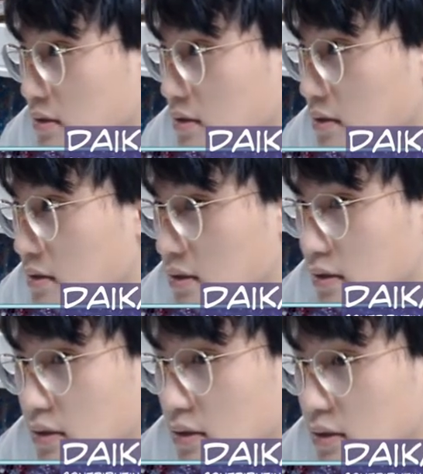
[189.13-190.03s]

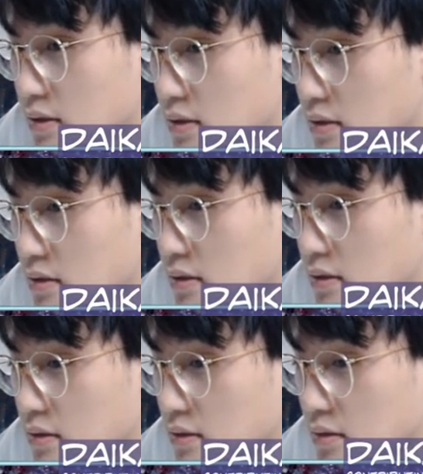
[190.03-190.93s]

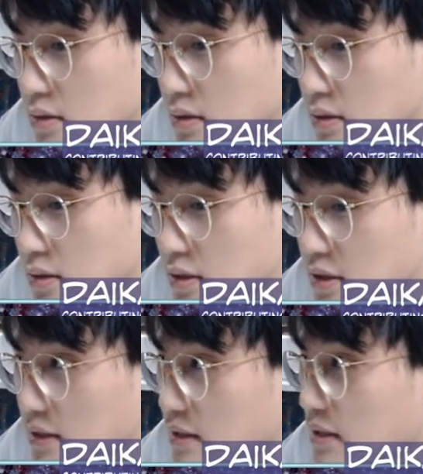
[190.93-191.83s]

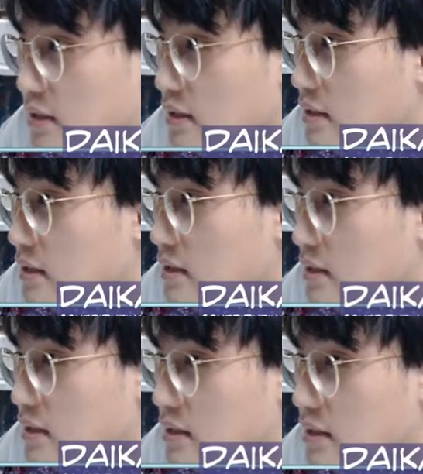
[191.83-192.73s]

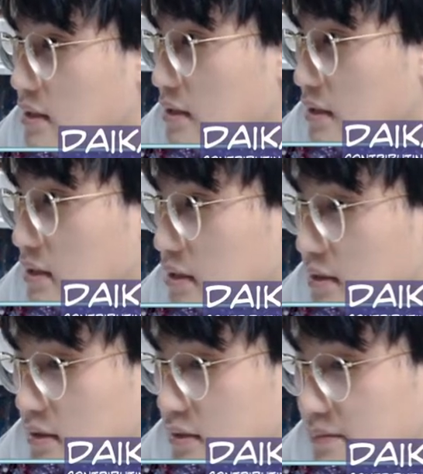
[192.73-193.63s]

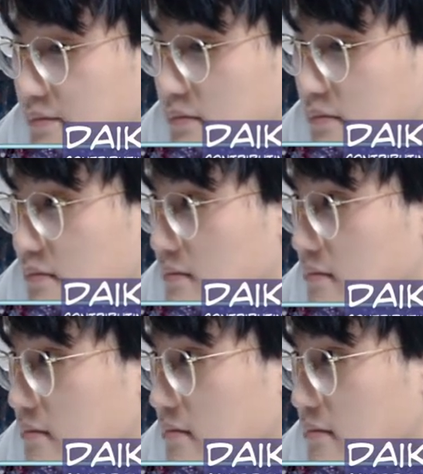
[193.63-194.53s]

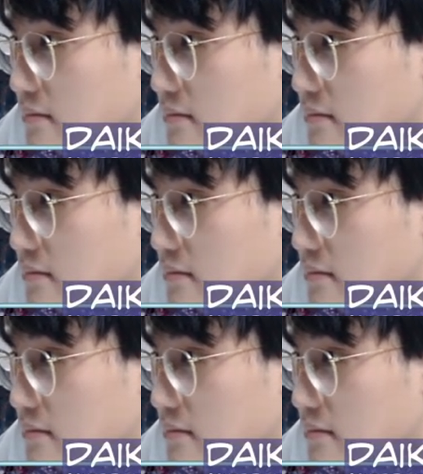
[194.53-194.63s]
(not speaking)